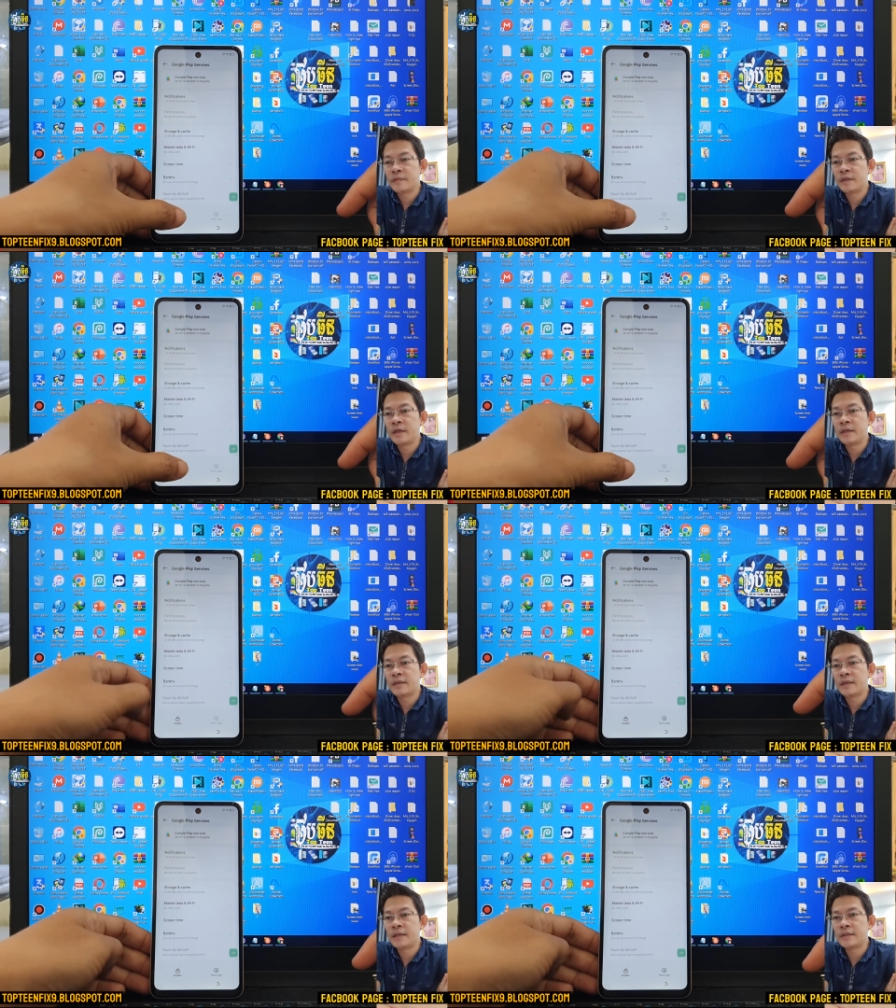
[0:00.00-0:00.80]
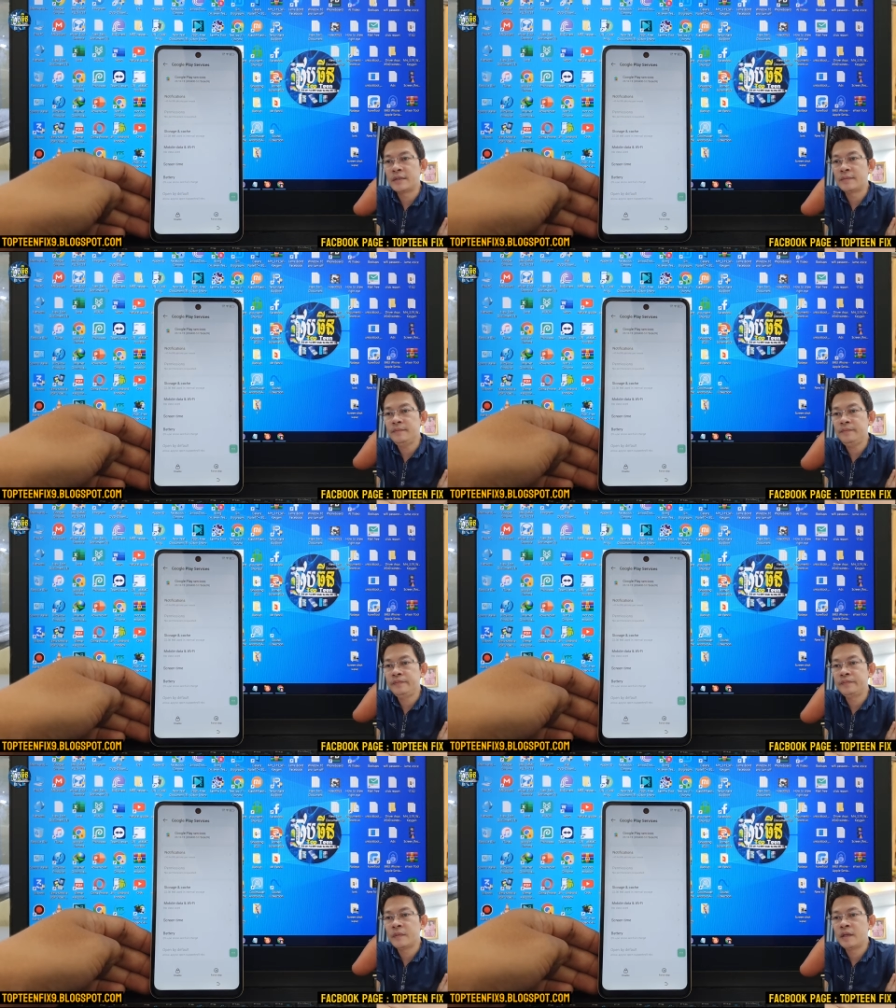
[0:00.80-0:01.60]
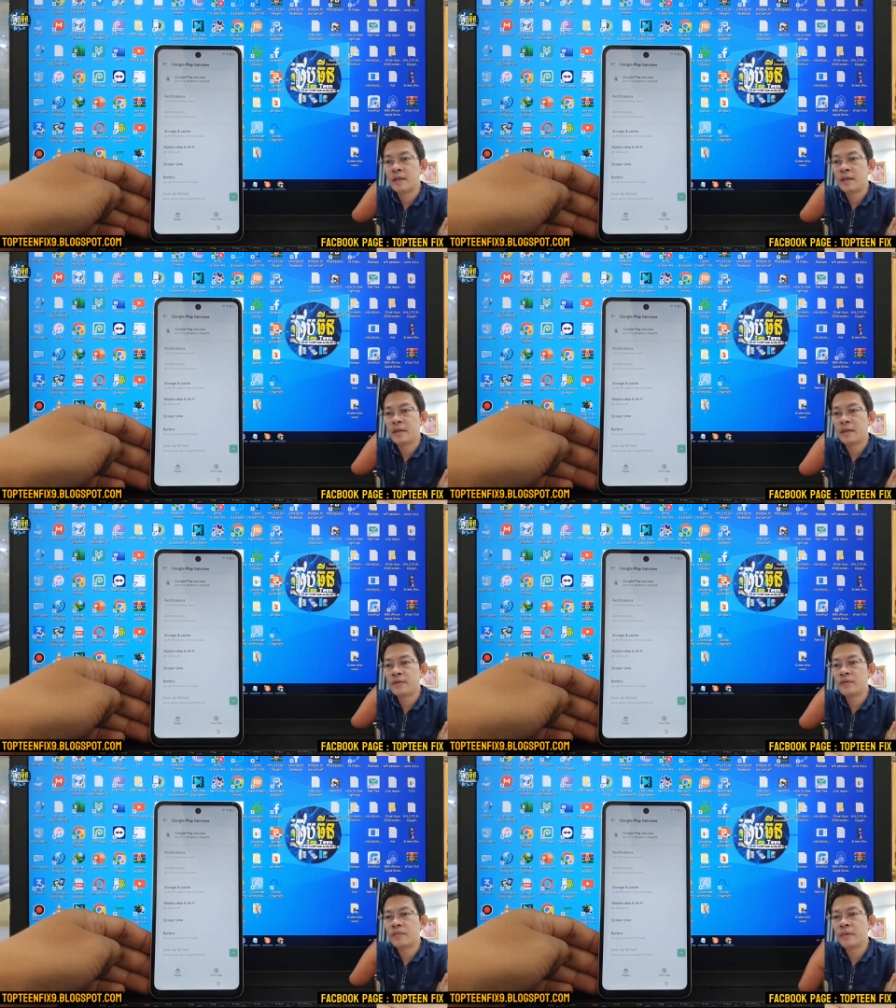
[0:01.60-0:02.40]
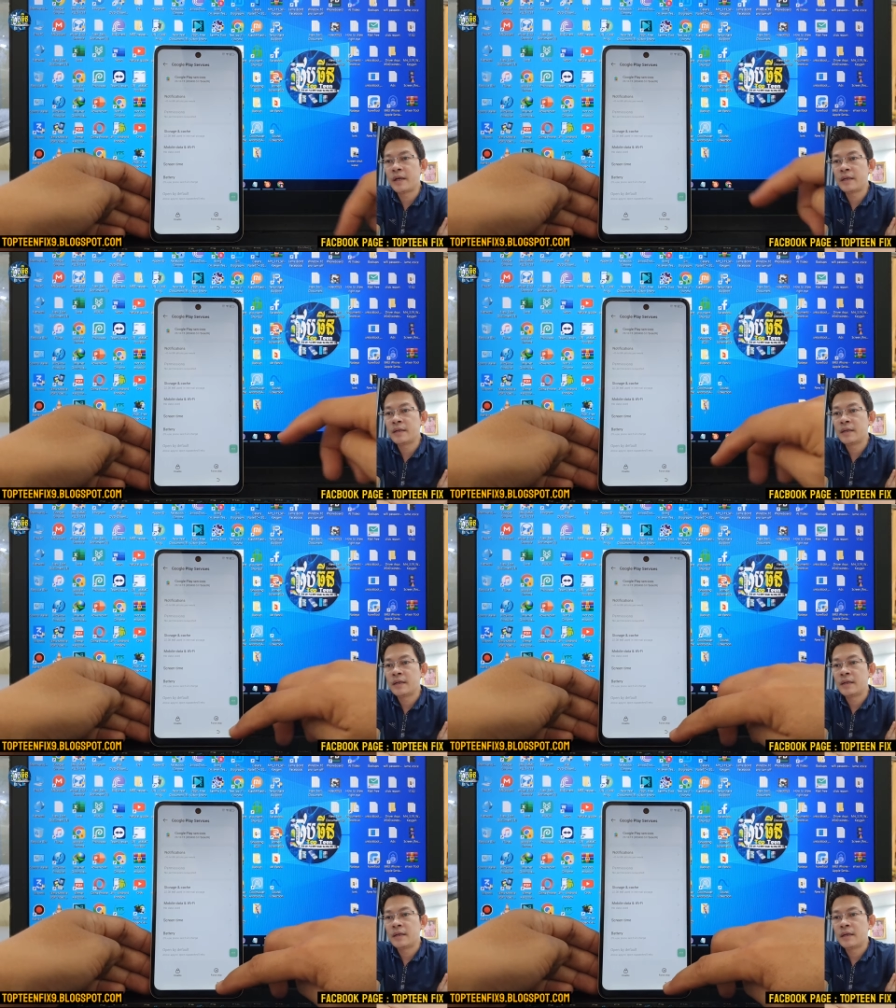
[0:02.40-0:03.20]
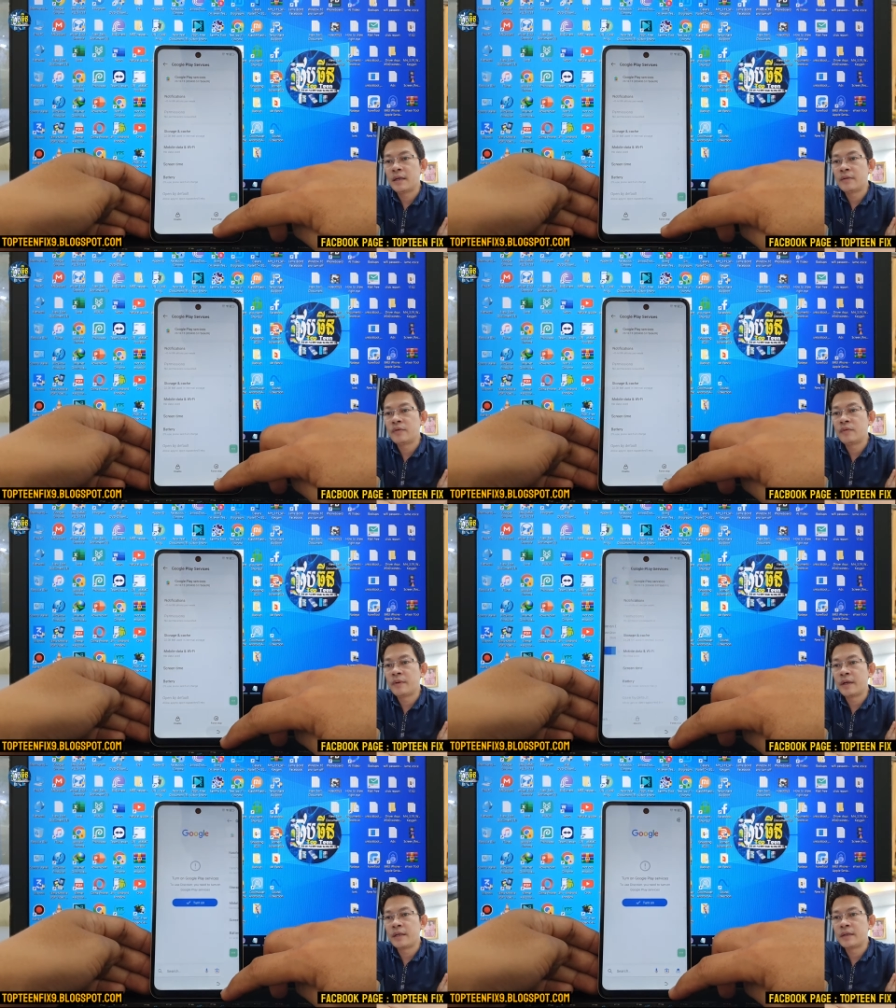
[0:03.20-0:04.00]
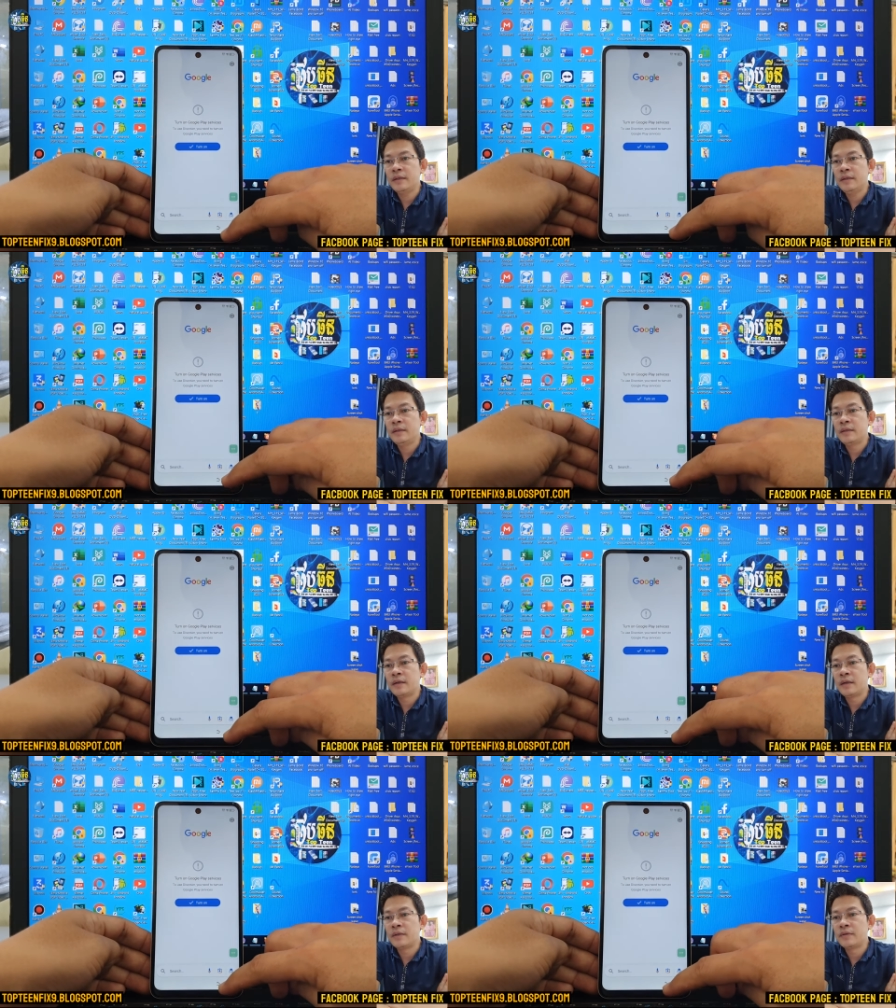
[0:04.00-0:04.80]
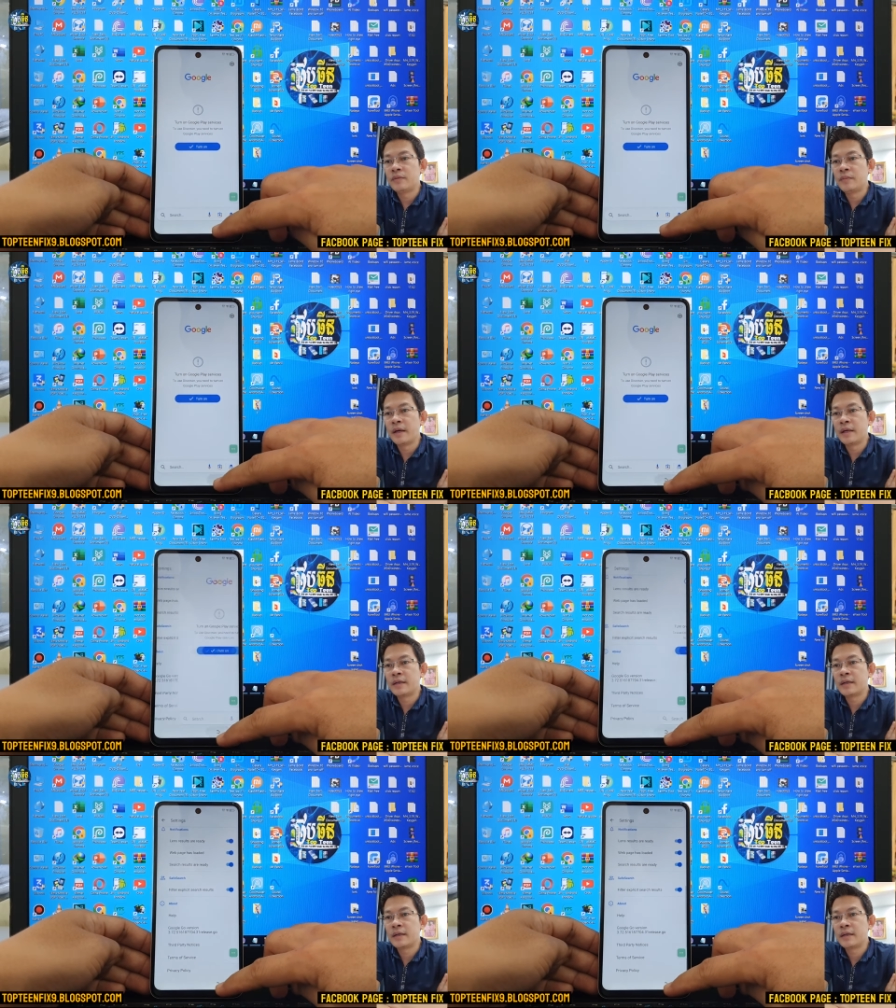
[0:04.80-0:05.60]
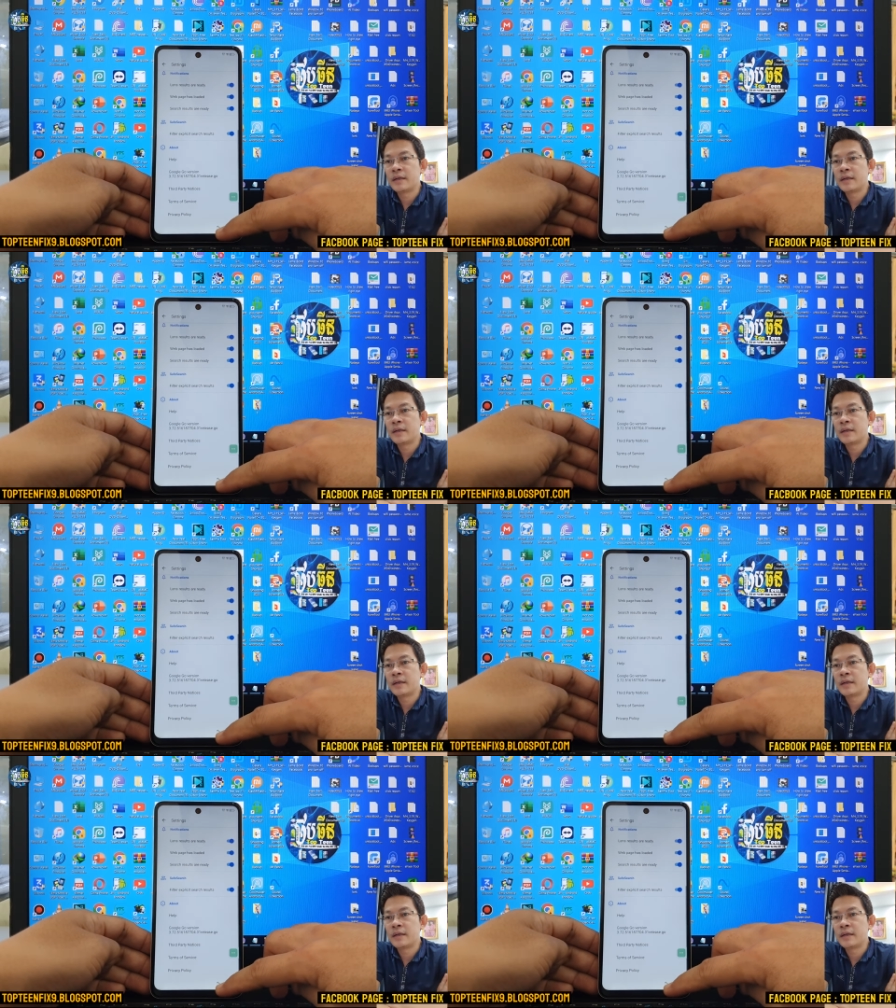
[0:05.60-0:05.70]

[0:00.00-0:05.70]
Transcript: okay, that's it. And then go back and go back and go back.